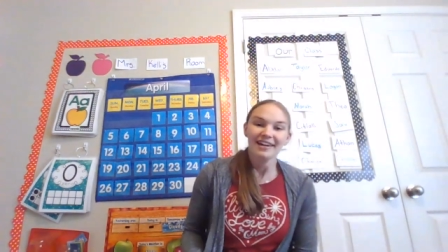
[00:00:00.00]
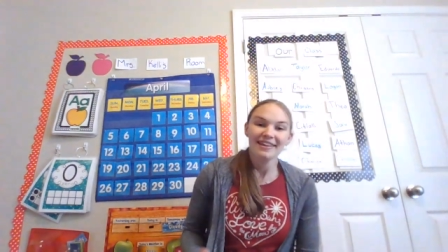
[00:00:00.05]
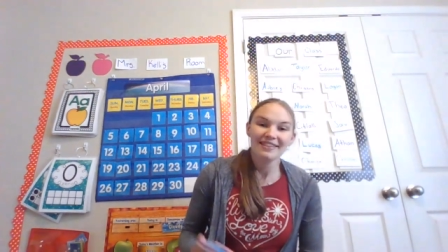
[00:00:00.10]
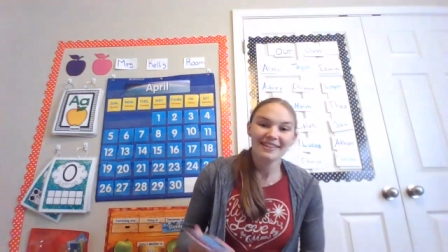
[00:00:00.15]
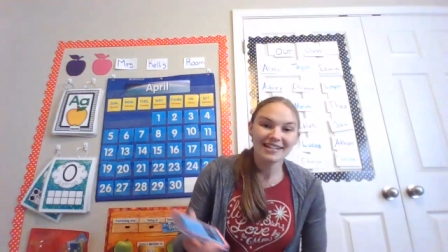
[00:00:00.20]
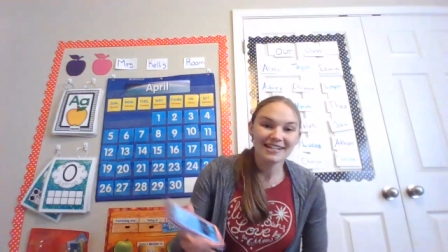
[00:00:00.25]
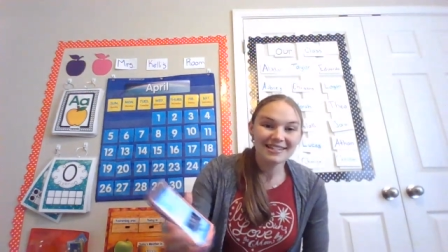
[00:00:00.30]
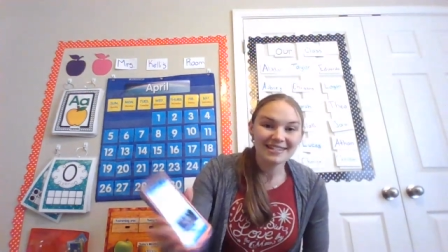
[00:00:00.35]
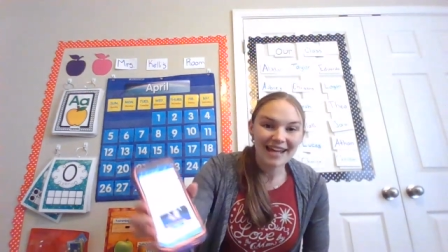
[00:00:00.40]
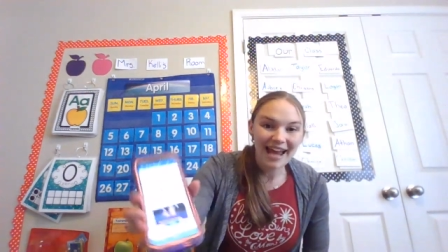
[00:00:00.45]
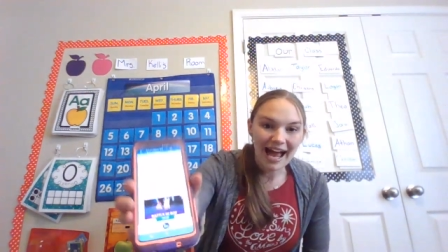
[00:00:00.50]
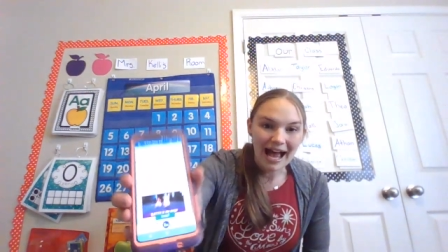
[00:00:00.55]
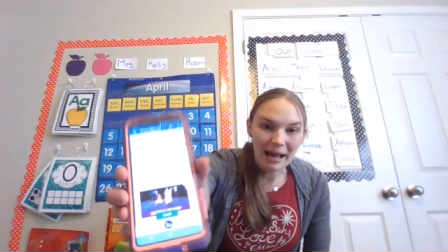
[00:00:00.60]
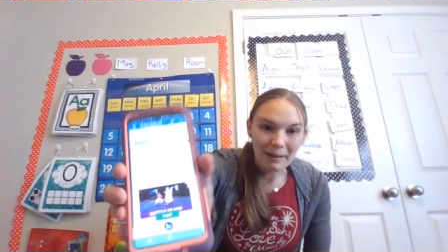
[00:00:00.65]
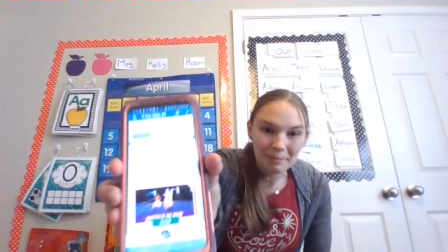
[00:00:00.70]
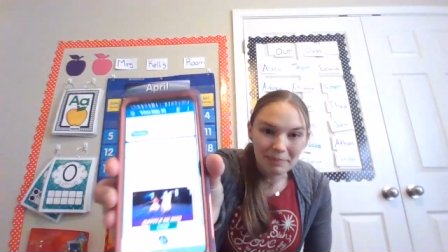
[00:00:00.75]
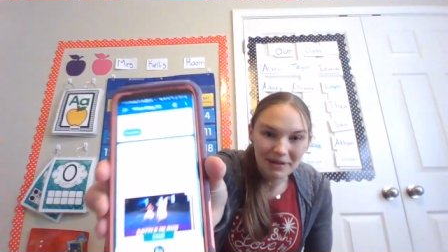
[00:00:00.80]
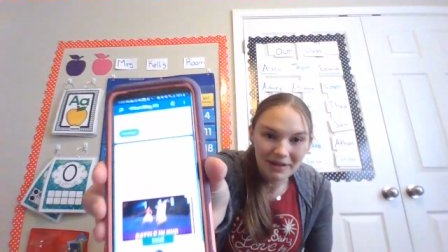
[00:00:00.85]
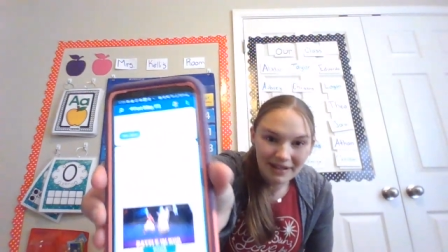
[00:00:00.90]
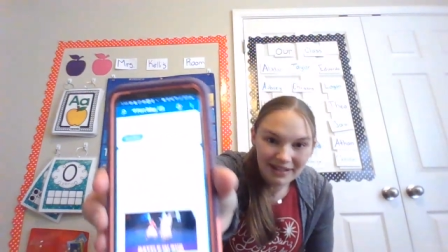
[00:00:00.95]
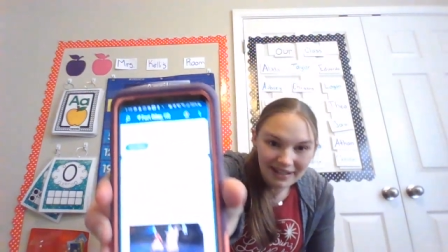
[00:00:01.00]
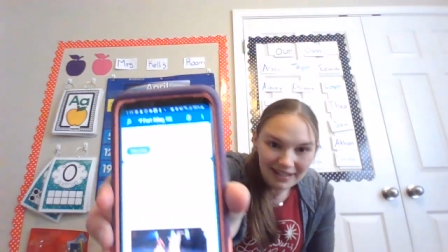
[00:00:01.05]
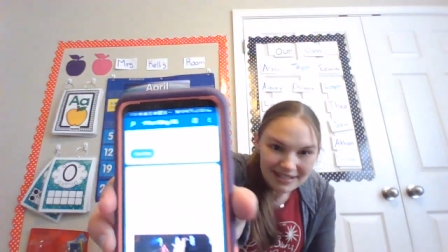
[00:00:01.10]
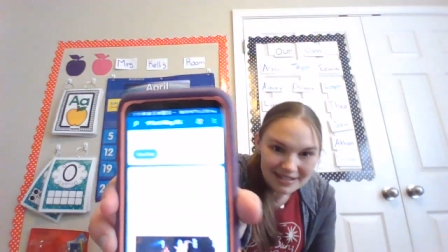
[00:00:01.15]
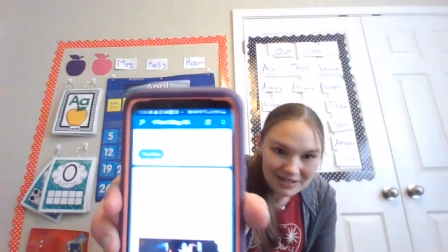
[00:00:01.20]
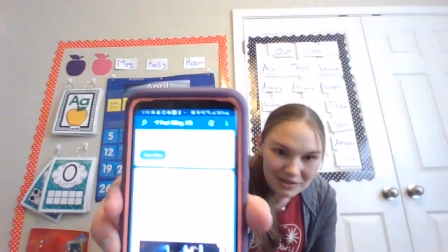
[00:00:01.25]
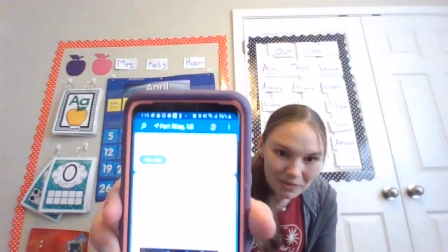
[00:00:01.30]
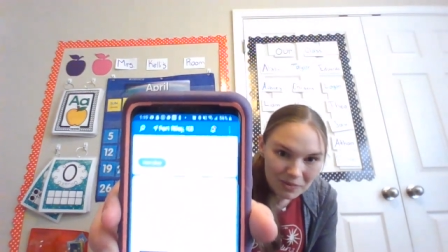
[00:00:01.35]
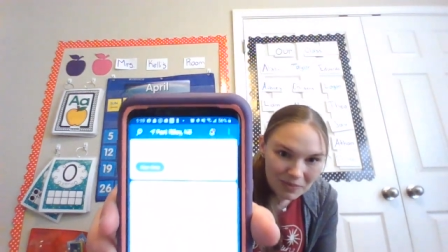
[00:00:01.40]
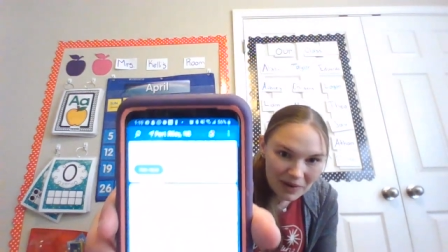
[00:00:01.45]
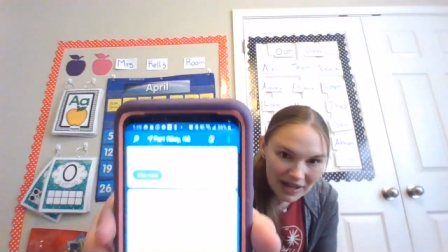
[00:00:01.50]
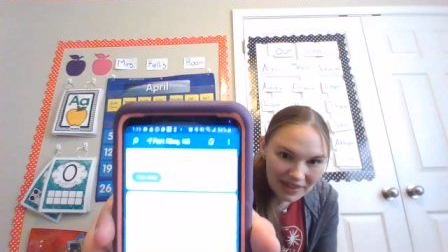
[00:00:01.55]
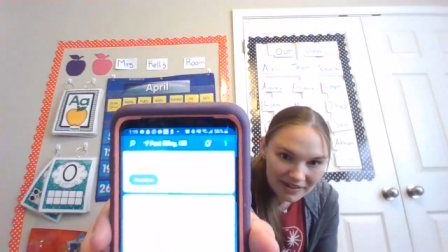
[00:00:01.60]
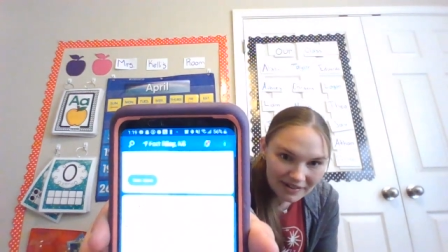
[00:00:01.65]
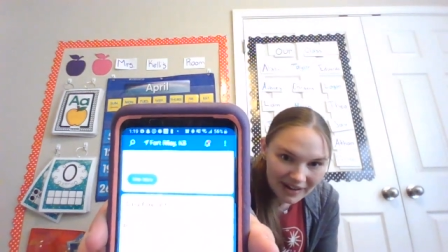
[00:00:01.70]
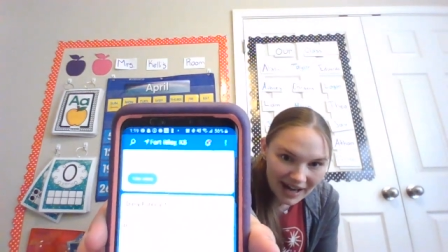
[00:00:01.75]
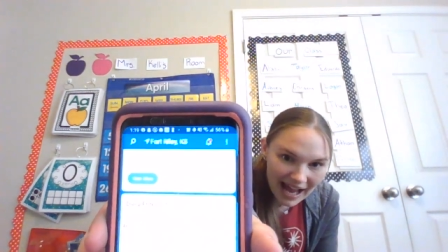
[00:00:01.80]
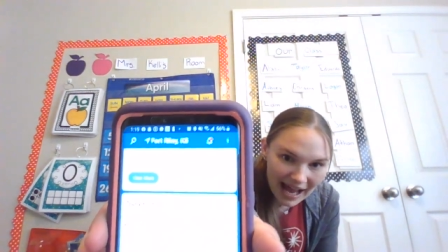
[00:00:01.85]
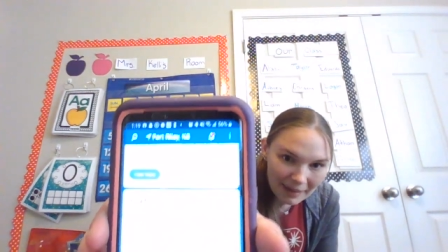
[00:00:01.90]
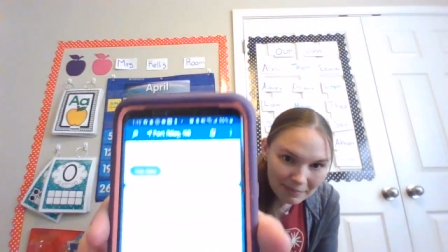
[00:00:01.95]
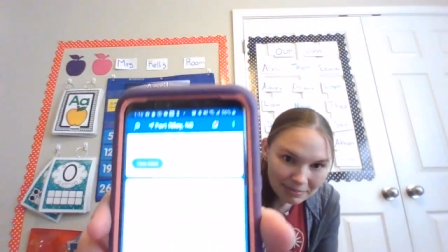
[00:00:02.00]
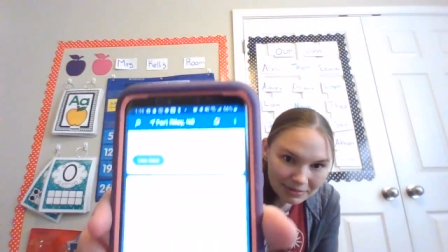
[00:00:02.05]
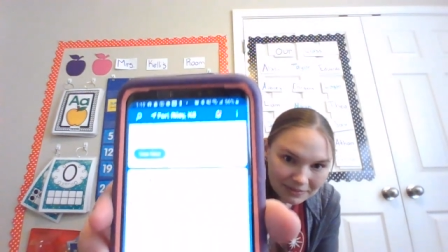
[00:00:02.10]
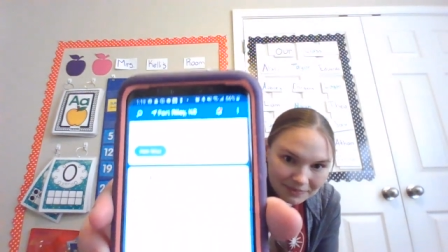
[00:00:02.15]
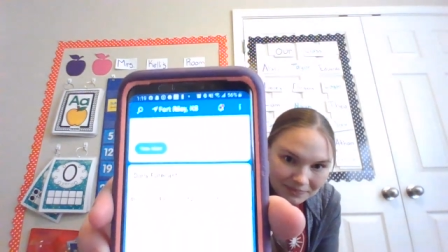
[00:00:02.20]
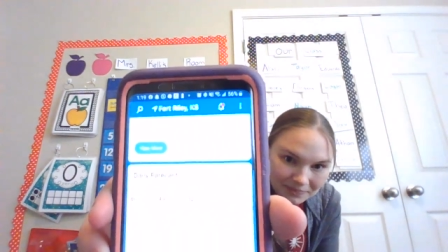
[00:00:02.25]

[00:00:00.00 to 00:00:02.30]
This app is a weather app.